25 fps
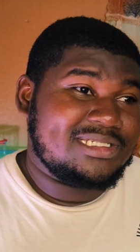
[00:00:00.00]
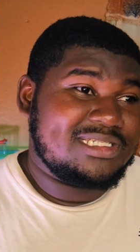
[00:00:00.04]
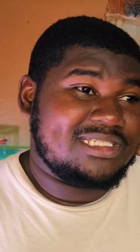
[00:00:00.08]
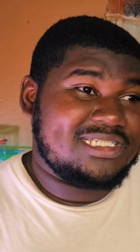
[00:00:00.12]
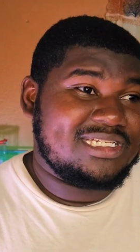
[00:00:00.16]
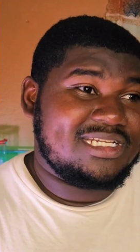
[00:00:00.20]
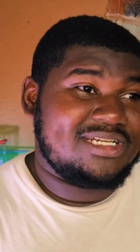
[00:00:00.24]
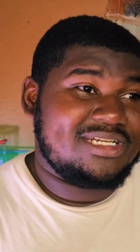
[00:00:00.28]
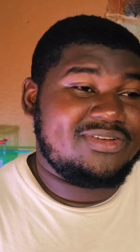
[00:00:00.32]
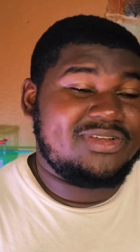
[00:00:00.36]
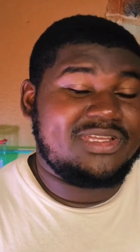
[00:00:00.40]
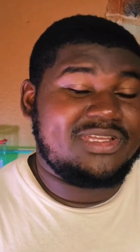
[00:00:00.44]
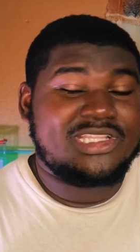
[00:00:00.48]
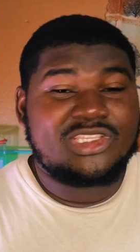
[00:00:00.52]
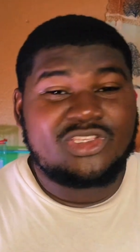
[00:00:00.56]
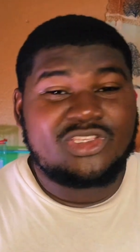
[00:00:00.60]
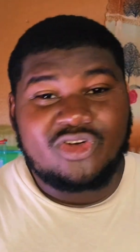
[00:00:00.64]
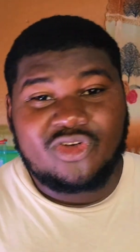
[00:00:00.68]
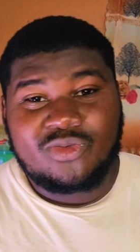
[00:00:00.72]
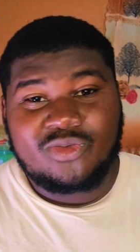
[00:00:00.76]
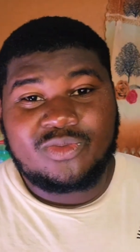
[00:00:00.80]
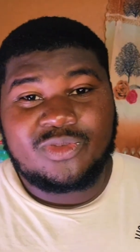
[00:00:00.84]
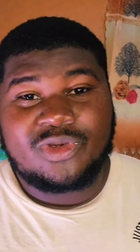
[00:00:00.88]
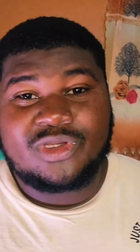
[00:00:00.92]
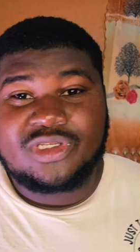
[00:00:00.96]
generates
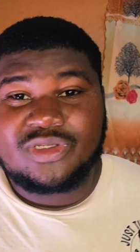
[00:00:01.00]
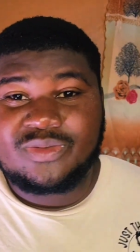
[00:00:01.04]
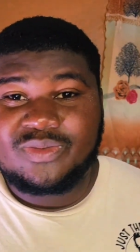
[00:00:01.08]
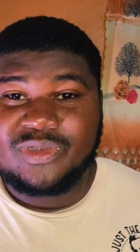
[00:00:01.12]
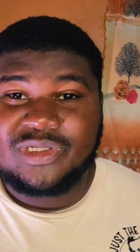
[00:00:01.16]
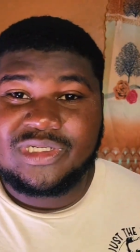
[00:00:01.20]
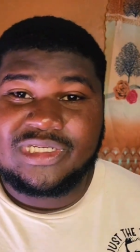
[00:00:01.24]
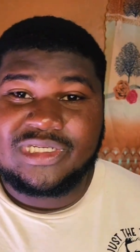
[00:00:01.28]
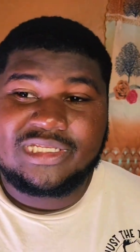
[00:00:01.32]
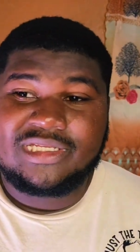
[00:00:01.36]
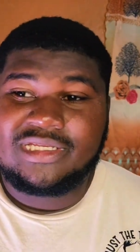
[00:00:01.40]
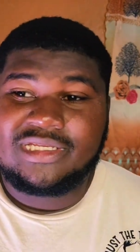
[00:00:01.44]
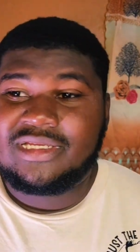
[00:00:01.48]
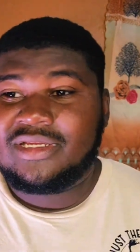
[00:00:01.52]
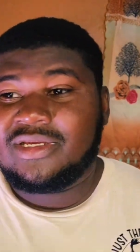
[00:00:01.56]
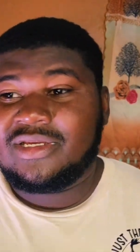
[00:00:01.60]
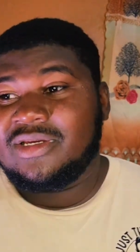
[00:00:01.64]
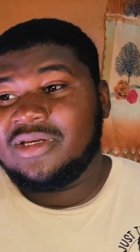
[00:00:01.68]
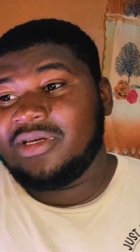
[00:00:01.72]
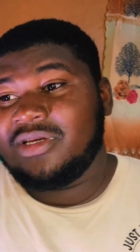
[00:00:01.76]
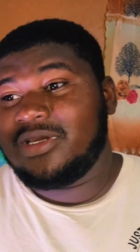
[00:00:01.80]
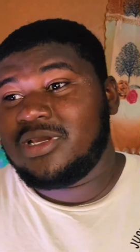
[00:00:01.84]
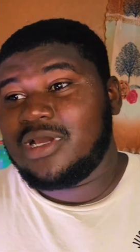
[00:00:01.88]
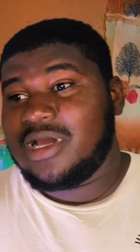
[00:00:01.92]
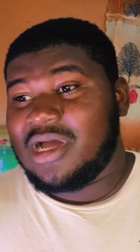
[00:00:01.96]
how much money,
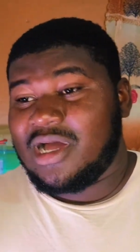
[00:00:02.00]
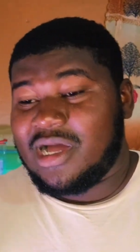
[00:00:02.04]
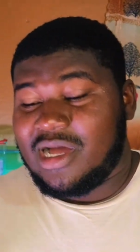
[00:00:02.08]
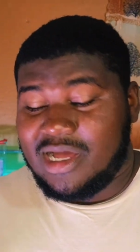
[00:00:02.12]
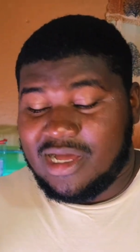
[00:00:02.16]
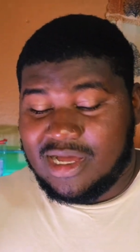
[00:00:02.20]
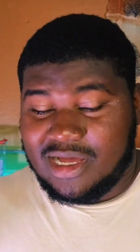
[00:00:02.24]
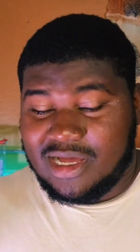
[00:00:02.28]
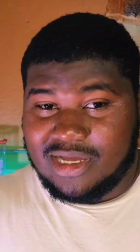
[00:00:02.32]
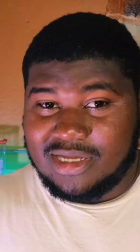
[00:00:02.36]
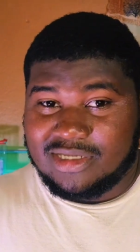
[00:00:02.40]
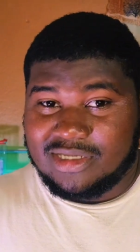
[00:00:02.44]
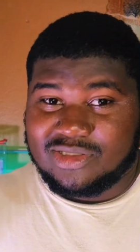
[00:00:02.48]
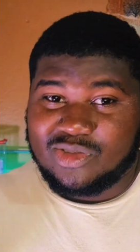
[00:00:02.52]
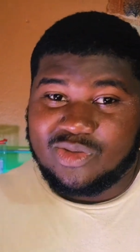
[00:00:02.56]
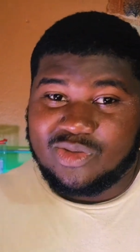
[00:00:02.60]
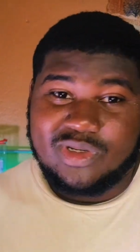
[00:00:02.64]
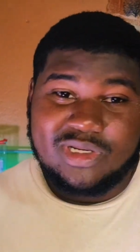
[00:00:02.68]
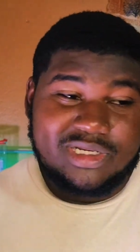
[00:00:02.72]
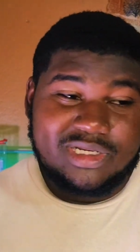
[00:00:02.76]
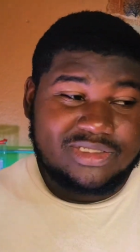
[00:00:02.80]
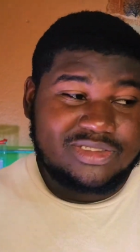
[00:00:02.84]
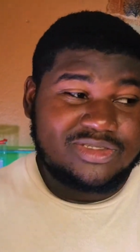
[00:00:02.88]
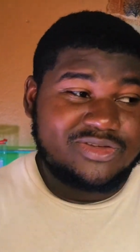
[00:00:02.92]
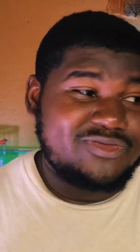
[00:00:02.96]
so
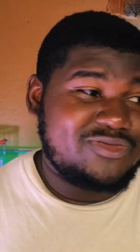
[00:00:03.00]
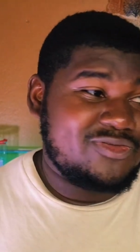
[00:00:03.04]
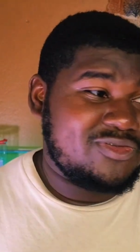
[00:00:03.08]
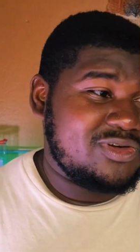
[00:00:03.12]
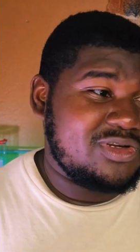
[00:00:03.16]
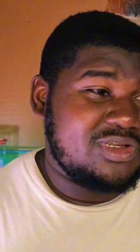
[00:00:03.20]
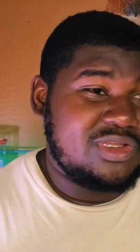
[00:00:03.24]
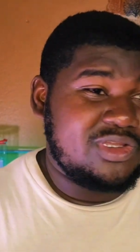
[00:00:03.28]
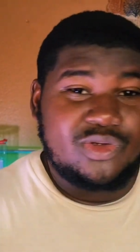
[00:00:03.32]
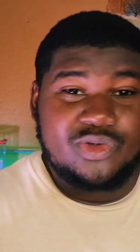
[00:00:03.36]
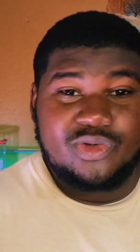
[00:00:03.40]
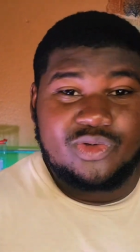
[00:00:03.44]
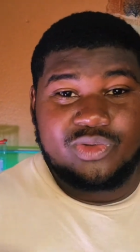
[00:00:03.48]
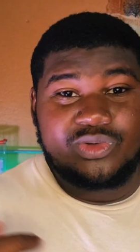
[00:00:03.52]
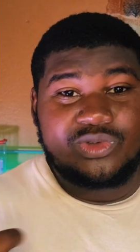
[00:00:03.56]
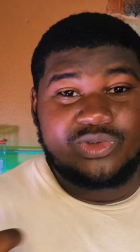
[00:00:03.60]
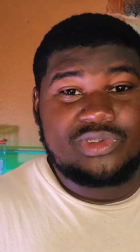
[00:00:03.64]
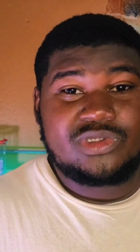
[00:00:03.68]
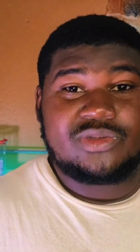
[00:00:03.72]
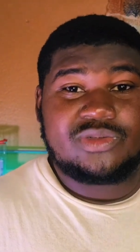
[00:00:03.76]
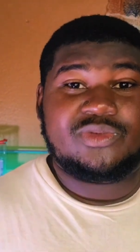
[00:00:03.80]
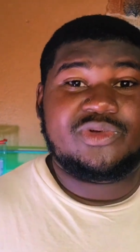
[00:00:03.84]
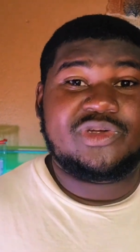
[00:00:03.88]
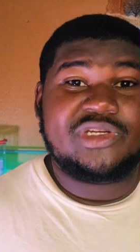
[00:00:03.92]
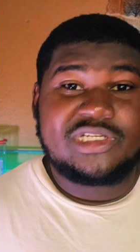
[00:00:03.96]
on and so forth. Do
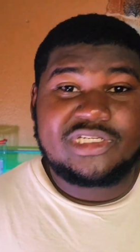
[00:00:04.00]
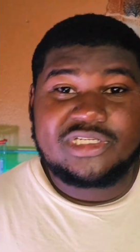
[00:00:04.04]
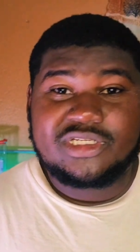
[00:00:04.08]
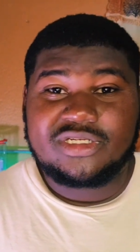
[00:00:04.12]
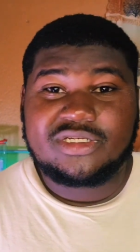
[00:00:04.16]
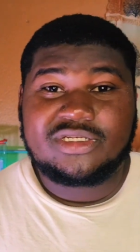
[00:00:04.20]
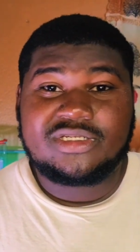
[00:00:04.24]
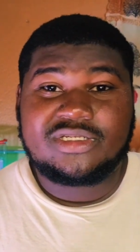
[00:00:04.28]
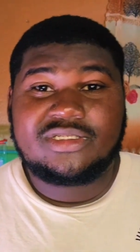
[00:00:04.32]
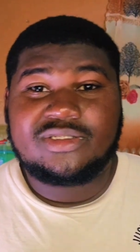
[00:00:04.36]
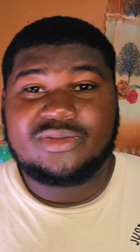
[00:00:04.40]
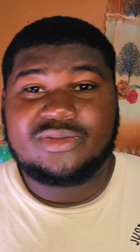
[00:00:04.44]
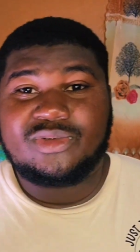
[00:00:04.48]
some ratios.